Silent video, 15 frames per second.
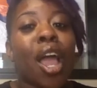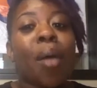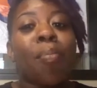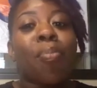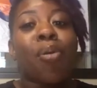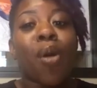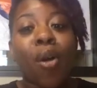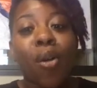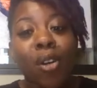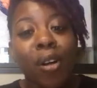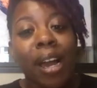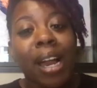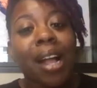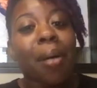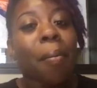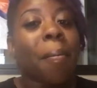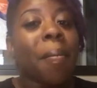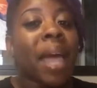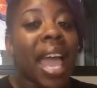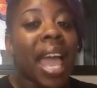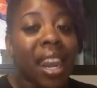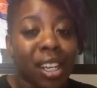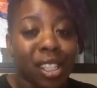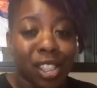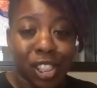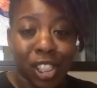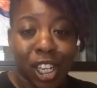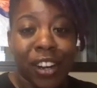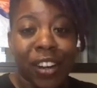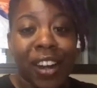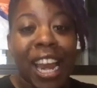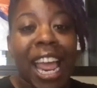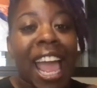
program manager